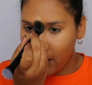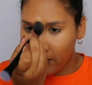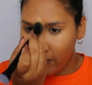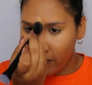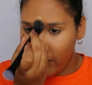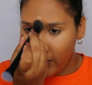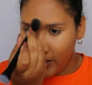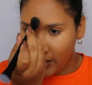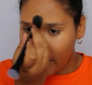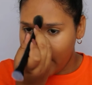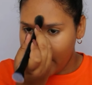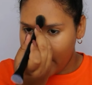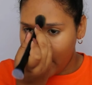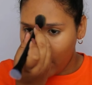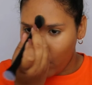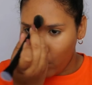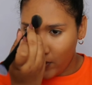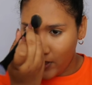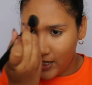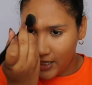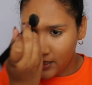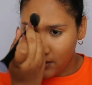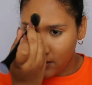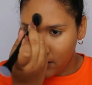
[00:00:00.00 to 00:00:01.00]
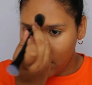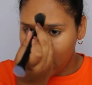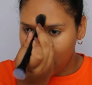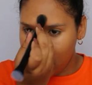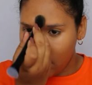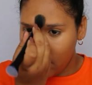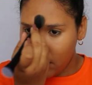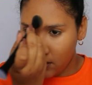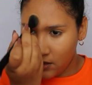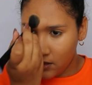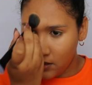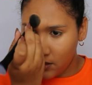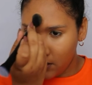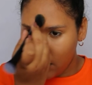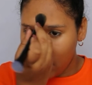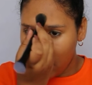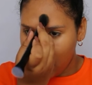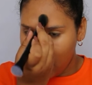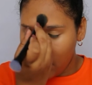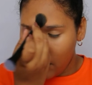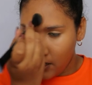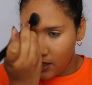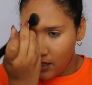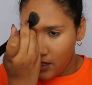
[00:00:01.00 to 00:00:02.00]
effect that I want,
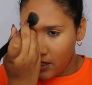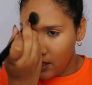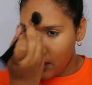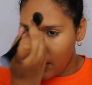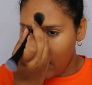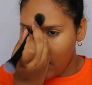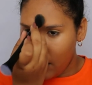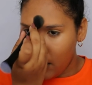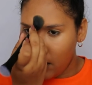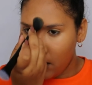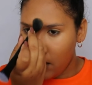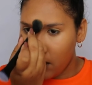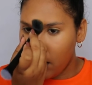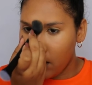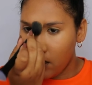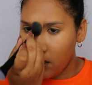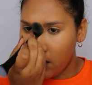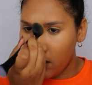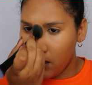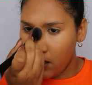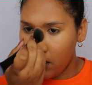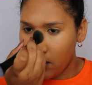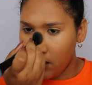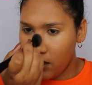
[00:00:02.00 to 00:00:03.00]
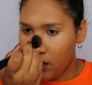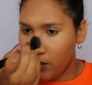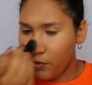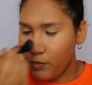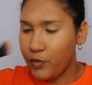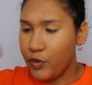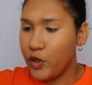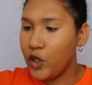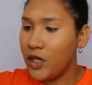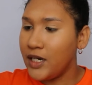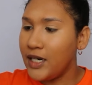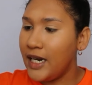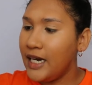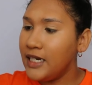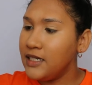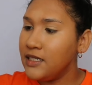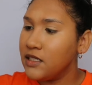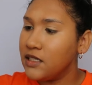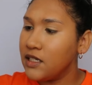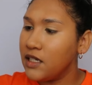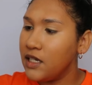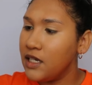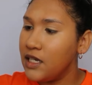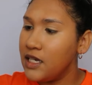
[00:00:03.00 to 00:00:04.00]
and the
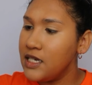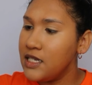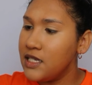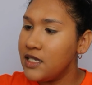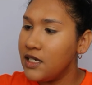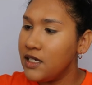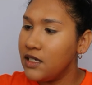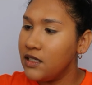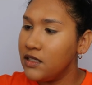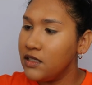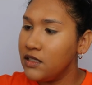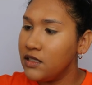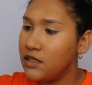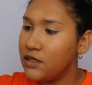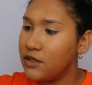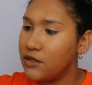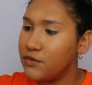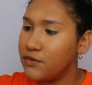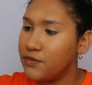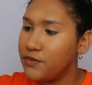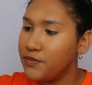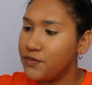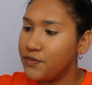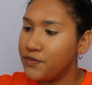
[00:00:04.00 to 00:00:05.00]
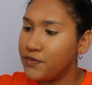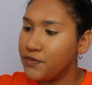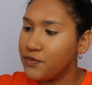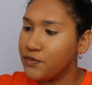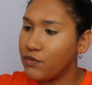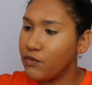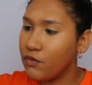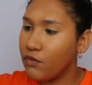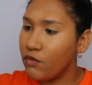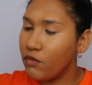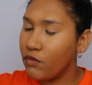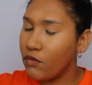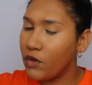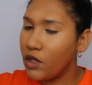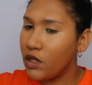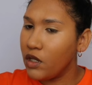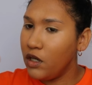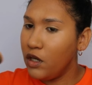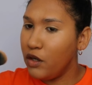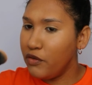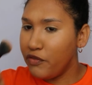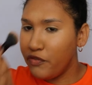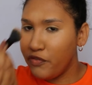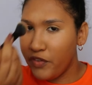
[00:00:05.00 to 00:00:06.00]
product isn't
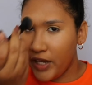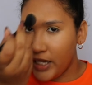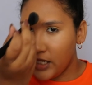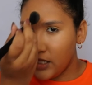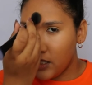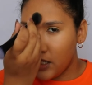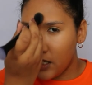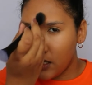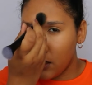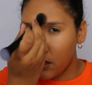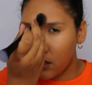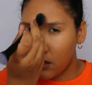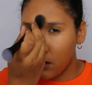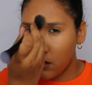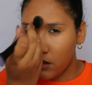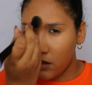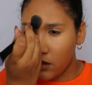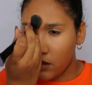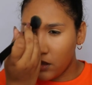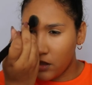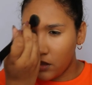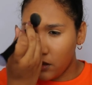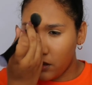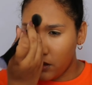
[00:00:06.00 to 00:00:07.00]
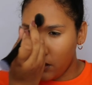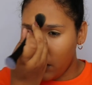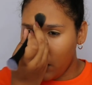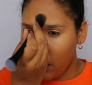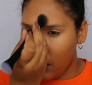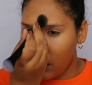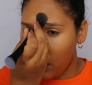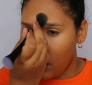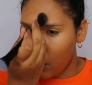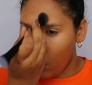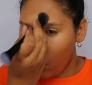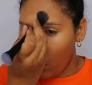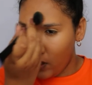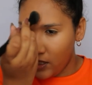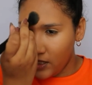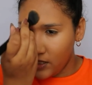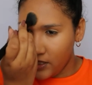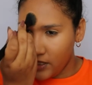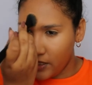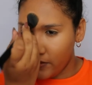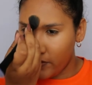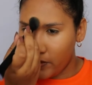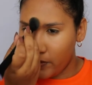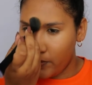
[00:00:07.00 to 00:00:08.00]
affecting the
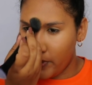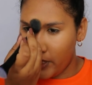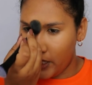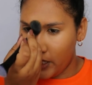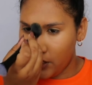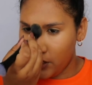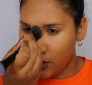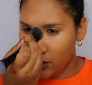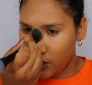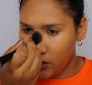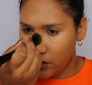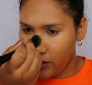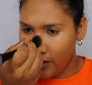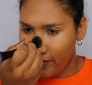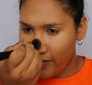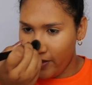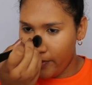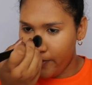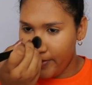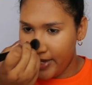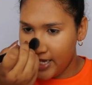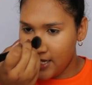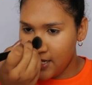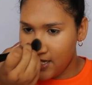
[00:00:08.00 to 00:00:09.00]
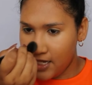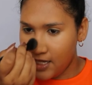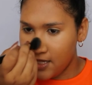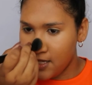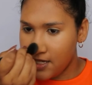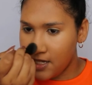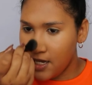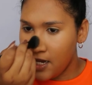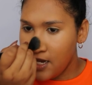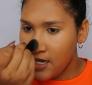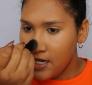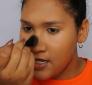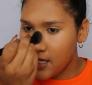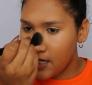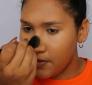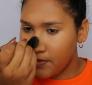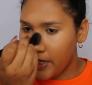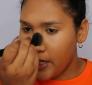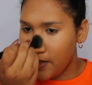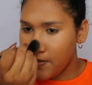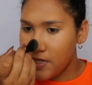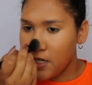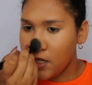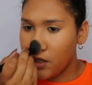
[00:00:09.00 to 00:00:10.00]
quality of the brush, if that makes sense.
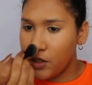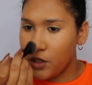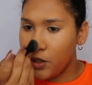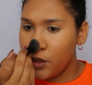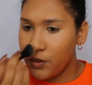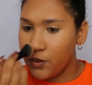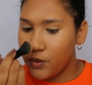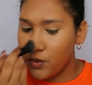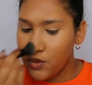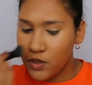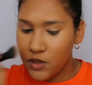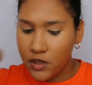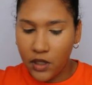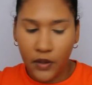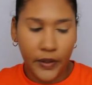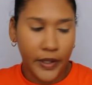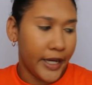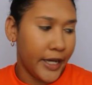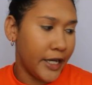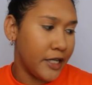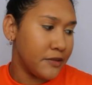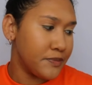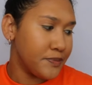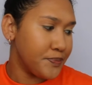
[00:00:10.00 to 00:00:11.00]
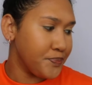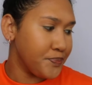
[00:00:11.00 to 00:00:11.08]
Sometimes I'll use, okay,